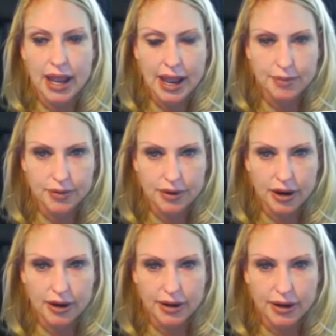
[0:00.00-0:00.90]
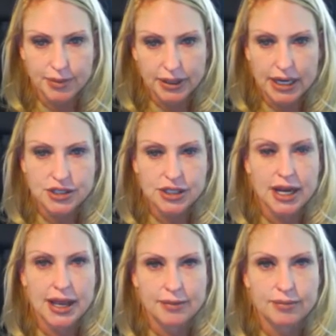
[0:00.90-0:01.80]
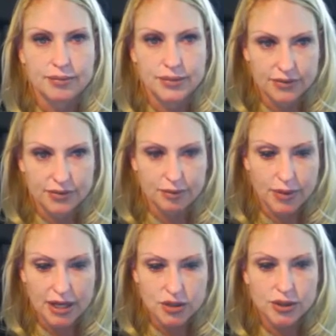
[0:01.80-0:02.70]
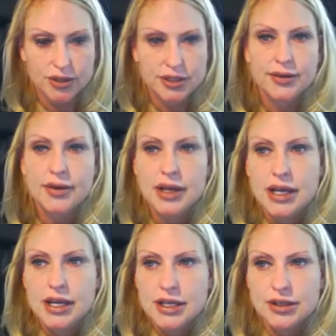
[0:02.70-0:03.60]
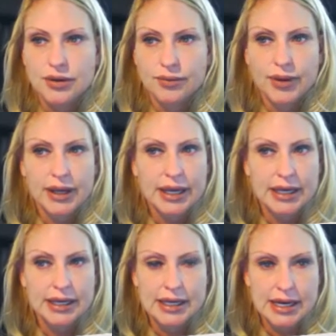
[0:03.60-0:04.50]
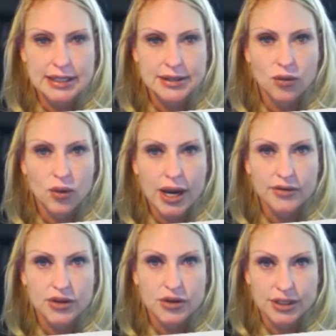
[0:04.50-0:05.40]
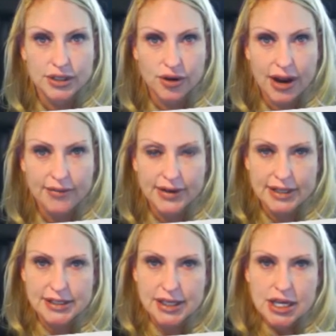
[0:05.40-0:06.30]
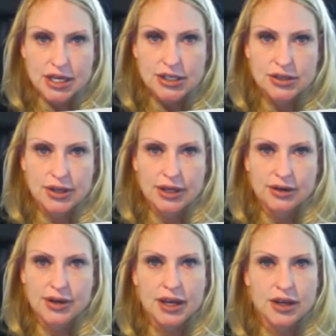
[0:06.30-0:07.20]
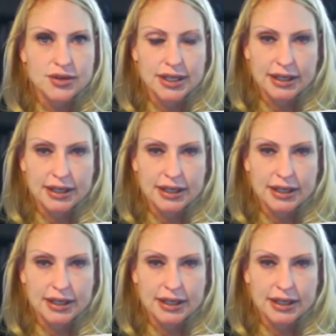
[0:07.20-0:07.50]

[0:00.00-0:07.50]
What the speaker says: application and different modules. So again, a nice way of using graphics so that you're not using a